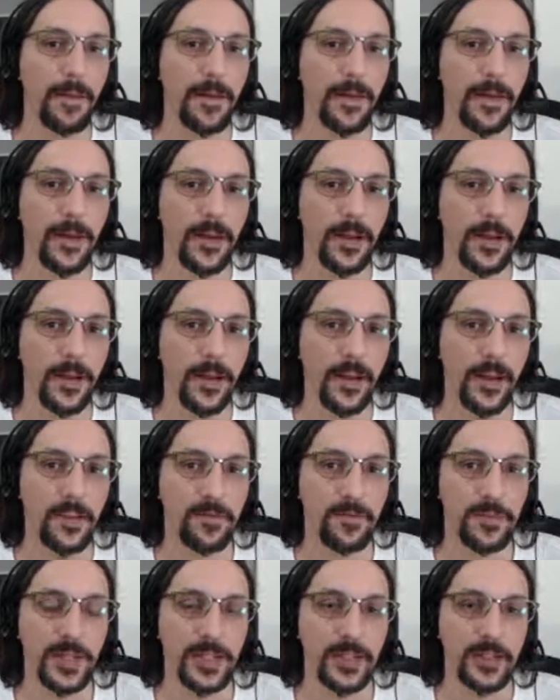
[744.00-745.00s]

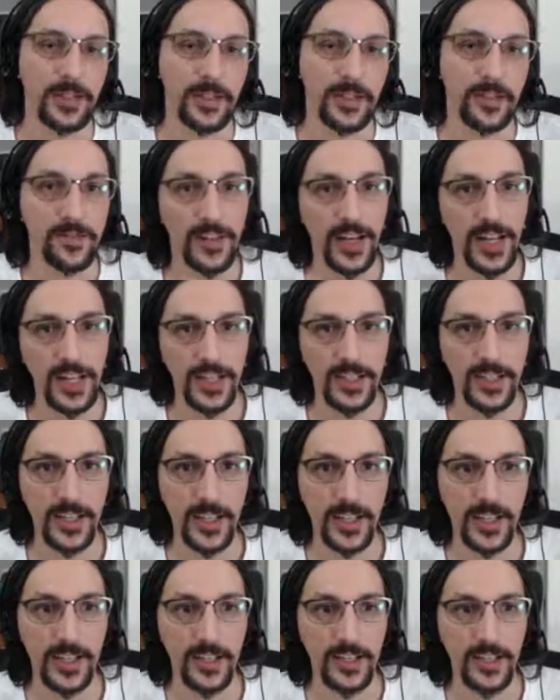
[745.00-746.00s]

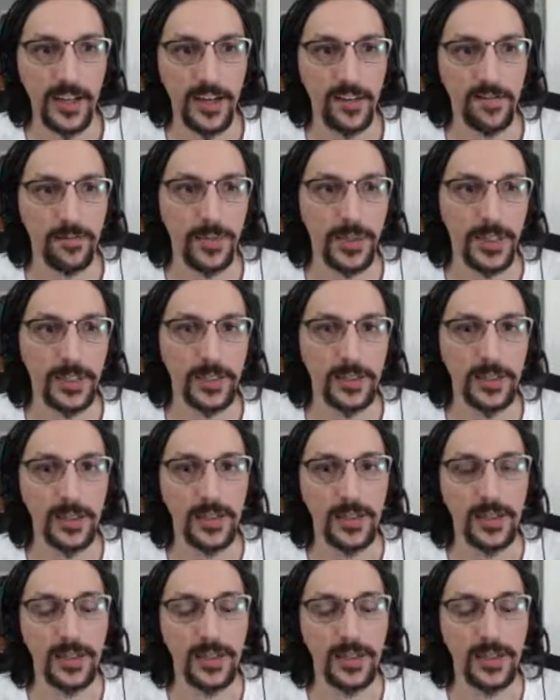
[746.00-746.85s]
invalidated, have been